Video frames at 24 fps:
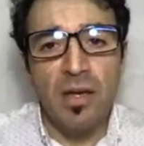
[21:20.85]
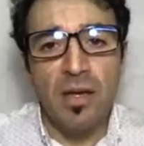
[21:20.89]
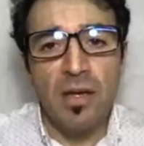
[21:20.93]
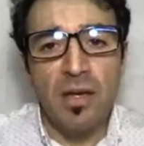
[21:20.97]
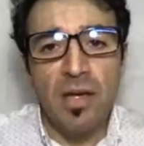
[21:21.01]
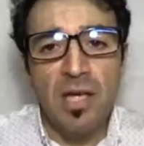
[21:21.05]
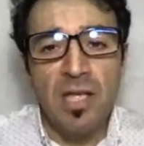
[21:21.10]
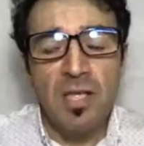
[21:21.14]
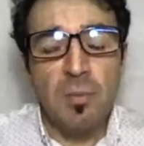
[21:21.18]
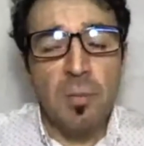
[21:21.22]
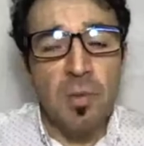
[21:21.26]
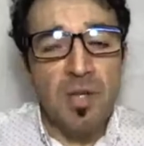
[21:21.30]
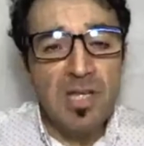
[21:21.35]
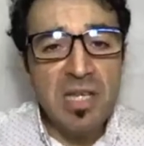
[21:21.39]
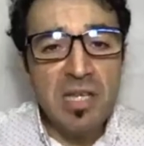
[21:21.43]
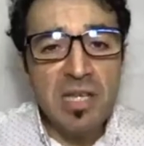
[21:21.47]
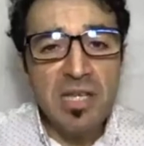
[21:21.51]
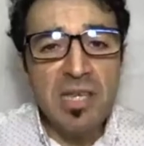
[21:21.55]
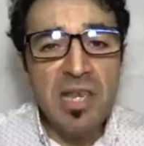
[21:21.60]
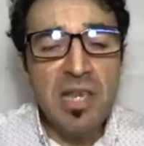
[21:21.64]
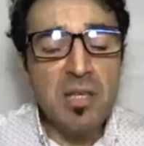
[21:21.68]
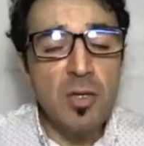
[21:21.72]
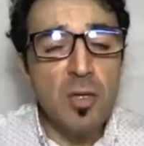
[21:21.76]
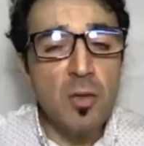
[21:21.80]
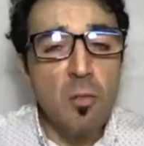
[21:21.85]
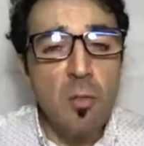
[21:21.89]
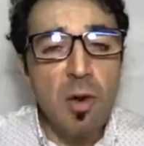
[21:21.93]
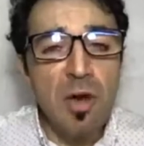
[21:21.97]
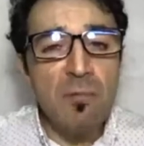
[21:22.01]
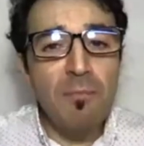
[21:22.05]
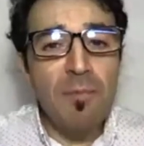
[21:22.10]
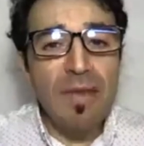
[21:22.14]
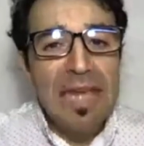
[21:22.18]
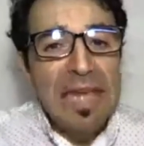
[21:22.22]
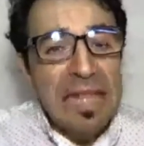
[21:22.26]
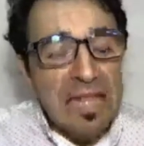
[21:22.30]
especially that you might
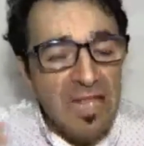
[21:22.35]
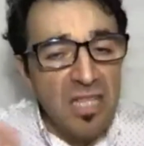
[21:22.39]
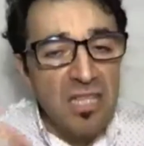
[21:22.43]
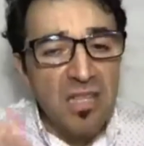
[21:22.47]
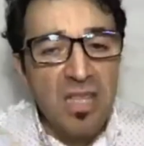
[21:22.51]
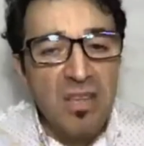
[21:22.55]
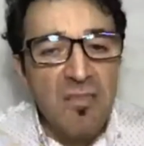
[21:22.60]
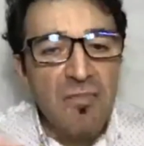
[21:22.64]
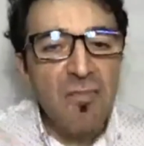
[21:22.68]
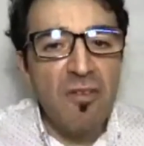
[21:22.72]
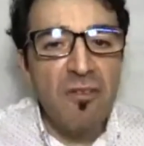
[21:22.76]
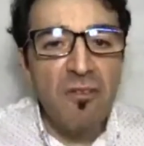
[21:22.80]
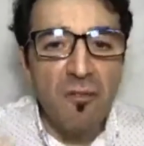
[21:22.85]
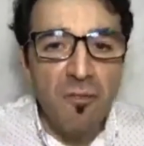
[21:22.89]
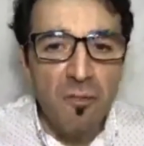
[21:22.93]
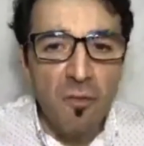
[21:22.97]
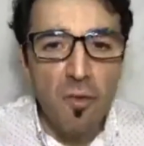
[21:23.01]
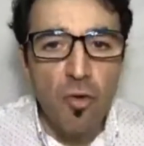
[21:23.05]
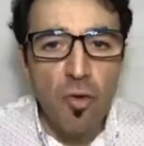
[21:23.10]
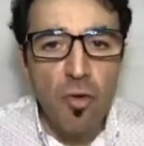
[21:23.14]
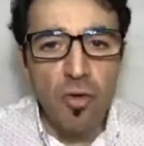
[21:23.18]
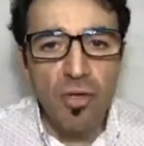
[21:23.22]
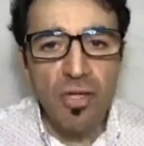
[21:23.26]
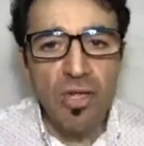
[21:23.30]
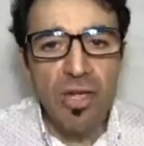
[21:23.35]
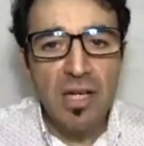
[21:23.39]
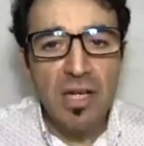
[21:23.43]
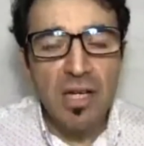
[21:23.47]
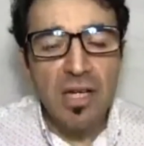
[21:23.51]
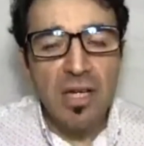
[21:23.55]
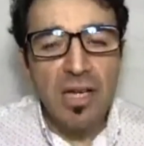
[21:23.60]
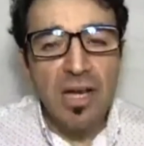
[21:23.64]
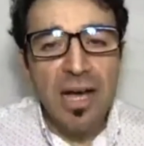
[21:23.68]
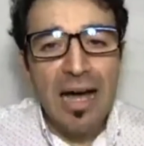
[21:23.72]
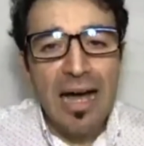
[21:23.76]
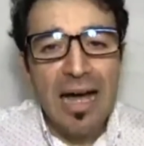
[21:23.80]
be eating different food.
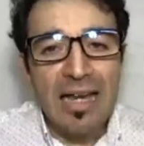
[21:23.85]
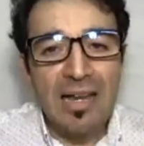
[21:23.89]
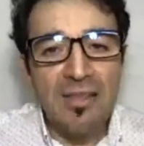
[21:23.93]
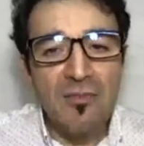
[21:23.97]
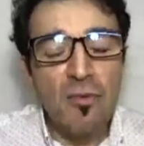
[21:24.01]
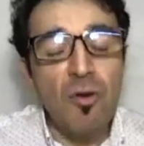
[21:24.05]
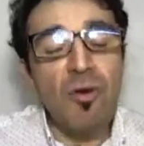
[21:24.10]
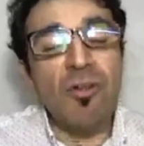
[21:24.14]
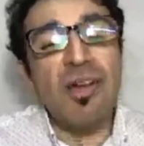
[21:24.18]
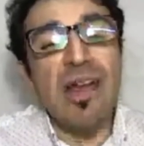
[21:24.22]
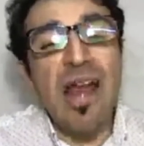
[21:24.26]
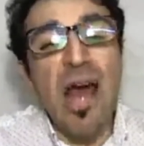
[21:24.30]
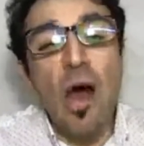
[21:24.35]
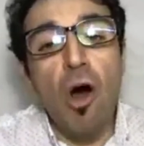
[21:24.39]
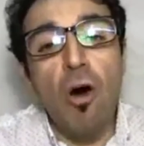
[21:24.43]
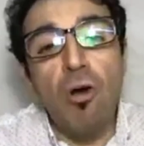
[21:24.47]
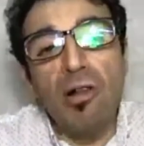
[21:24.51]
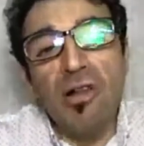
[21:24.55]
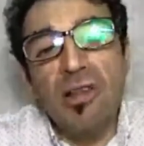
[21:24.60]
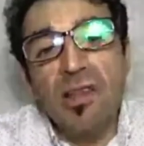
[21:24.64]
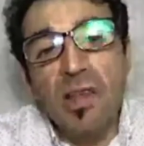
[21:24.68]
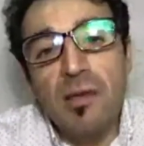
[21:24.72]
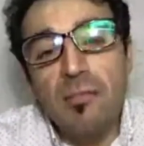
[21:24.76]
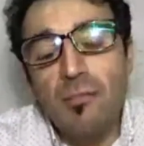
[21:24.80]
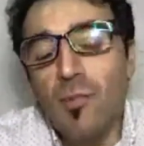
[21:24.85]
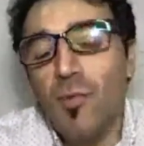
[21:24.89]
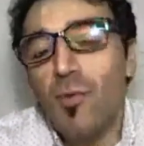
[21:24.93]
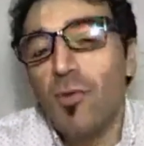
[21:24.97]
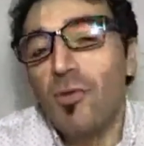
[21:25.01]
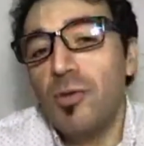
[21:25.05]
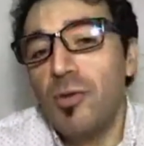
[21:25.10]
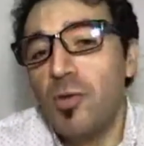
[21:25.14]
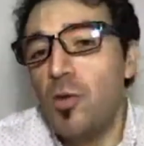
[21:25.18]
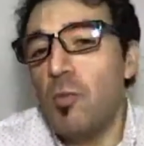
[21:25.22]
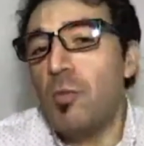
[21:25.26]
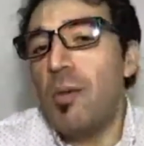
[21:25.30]
And if you're in a holiday mood,
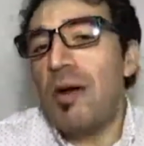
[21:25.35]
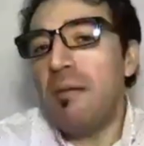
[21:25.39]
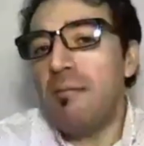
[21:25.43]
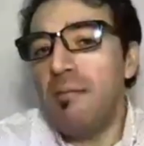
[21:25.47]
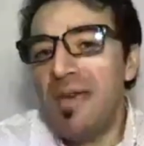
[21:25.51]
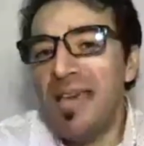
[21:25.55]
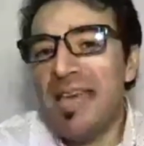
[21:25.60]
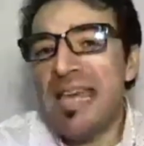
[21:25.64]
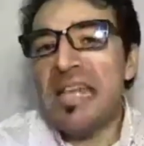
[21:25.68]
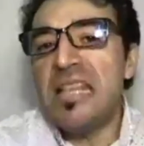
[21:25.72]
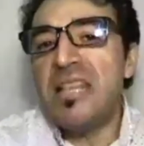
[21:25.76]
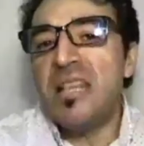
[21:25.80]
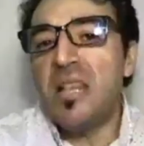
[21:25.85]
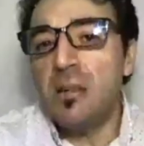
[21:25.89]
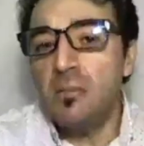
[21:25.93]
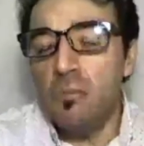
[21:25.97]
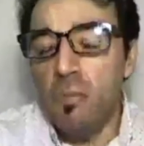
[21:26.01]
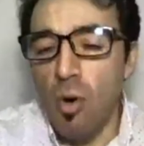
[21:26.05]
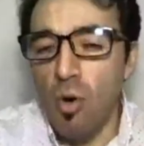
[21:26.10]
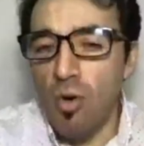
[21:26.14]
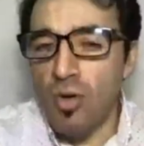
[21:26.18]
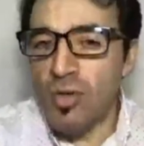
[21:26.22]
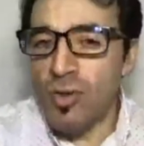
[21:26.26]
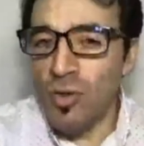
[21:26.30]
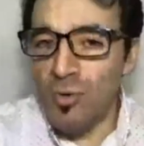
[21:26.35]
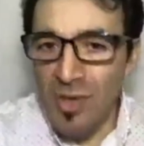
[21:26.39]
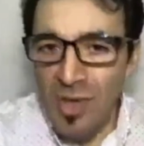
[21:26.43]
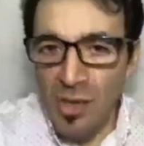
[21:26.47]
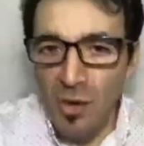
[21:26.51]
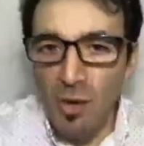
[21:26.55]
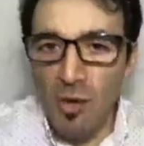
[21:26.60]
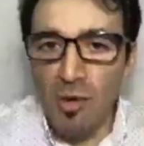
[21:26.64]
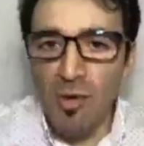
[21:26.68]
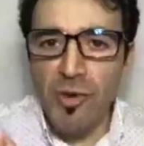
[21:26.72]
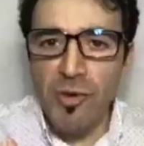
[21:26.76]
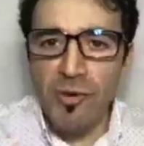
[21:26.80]
you might be eating more. So on the
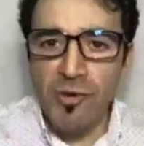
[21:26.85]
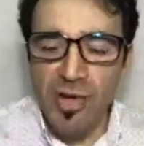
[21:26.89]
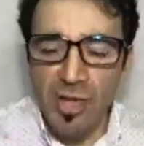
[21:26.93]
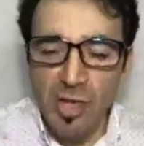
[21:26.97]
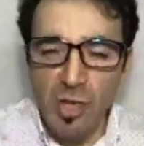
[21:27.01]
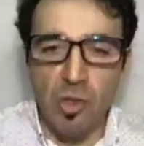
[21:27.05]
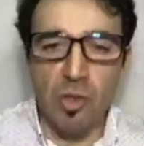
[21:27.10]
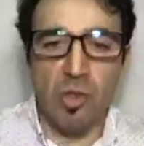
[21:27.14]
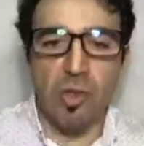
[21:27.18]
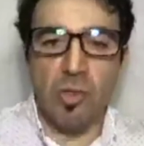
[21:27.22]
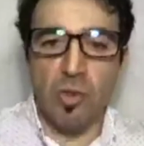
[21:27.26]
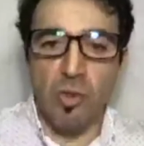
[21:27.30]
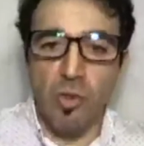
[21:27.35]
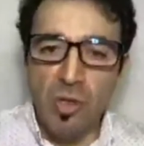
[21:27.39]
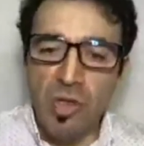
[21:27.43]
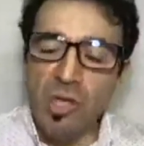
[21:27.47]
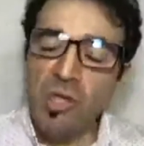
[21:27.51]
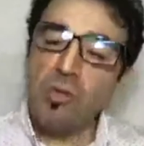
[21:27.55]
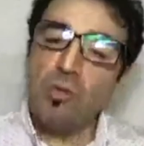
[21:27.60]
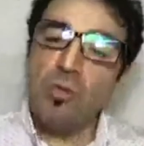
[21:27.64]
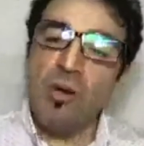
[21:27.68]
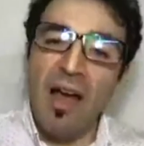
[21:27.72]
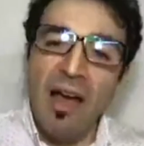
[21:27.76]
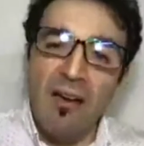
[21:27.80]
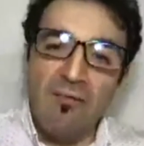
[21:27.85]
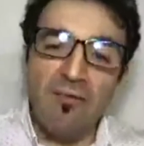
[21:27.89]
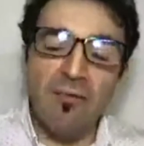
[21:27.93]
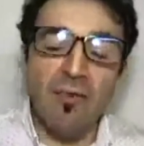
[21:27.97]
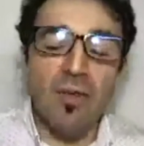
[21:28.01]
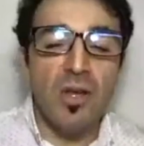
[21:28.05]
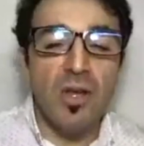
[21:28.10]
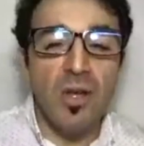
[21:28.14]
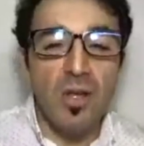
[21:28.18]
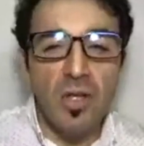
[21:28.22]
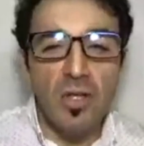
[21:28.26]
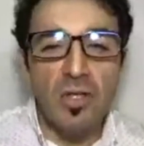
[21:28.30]
contrary, you need to have
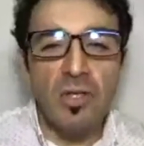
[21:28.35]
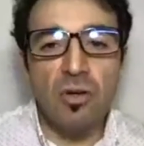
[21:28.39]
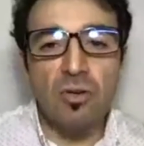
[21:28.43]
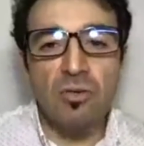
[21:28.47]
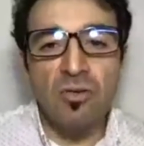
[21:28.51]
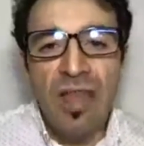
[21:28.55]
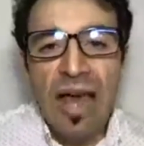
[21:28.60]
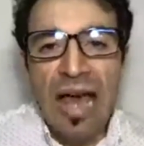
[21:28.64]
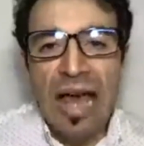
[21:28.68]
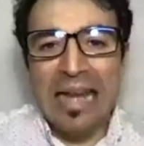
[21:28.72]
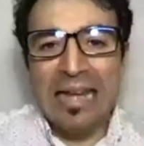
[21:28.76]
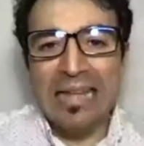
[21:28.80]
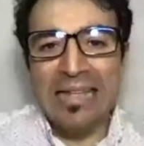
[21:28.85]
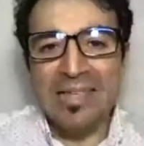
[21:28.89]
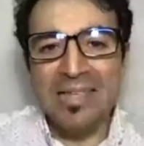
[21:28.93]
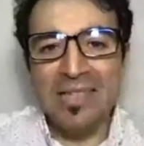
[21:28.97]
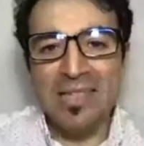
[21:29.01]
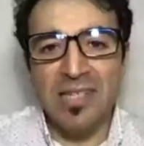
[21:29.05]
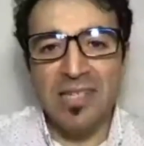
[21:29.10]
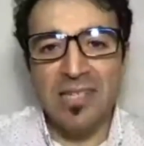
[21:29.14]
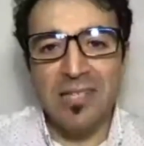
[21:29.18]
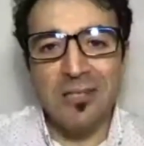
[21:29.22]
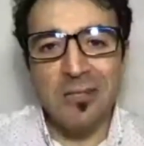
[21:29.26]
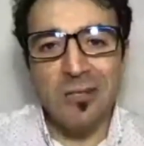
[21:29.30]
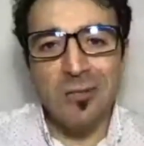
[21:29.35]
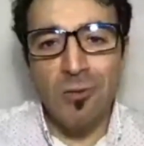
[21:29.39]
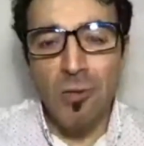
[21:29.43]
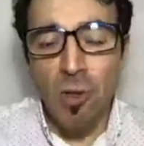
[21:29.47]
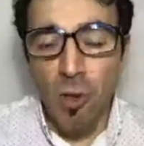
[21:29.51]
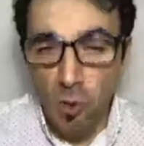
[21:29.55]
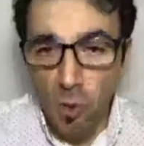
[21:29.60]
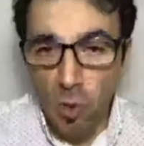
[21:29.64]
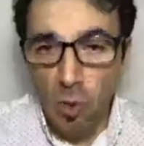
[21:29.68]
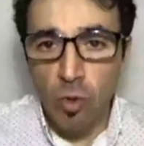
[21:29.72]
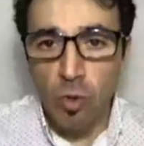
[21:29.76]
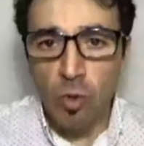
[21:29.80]
your dialysis, not
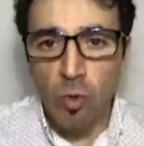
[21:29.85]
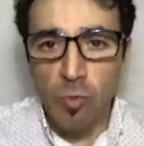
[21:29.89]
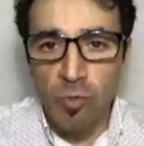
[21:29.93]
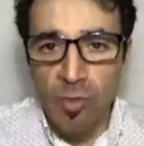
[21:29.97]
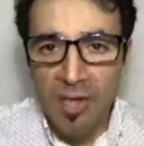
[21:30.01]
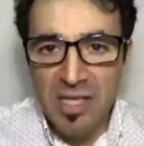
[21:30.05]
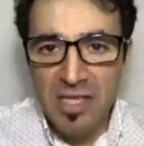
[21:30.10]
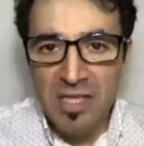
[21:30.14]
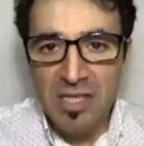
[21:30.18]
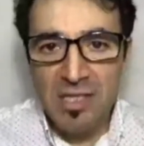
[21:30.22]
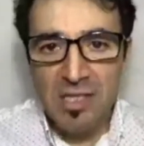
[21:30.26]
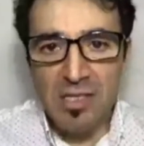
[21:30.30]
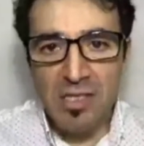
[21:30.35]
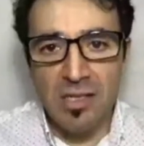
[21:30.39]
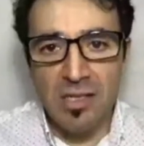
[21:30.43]
to miss it.